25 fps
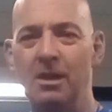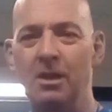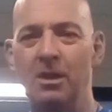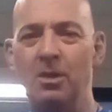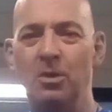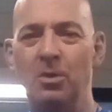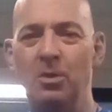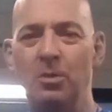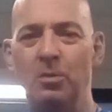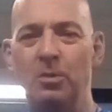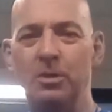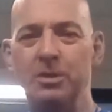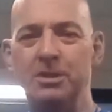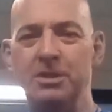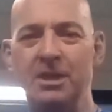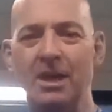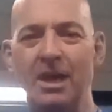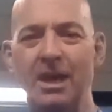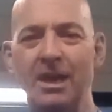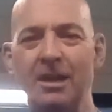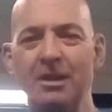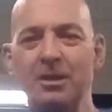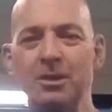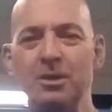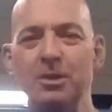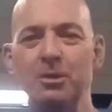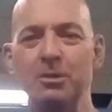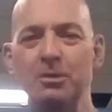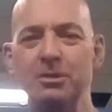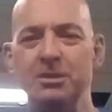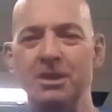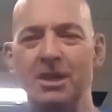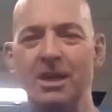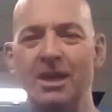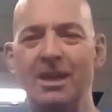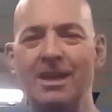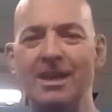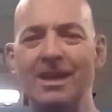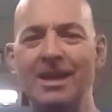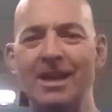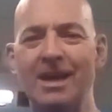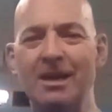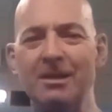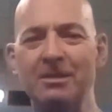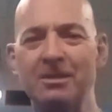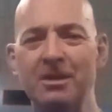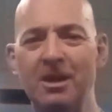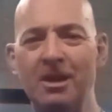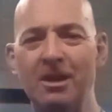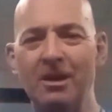What you got to do is you got to get out
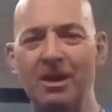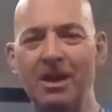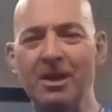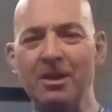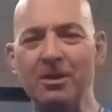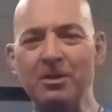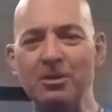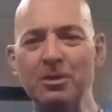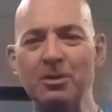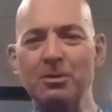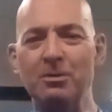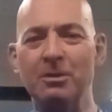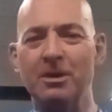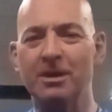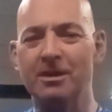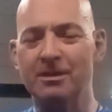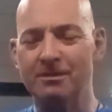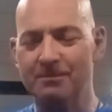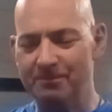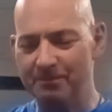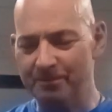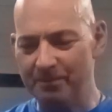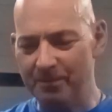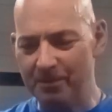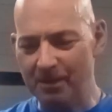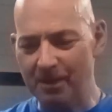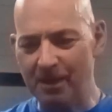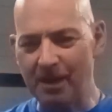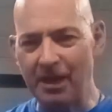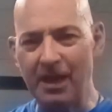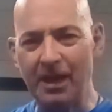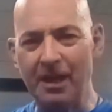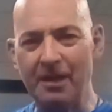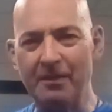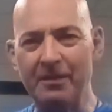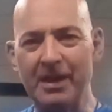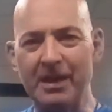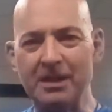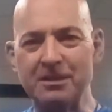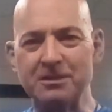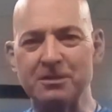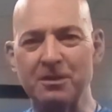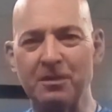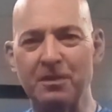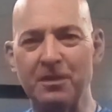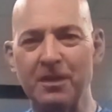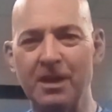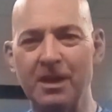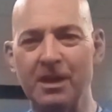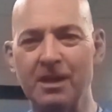there and do it. And that's the
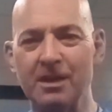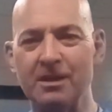thing.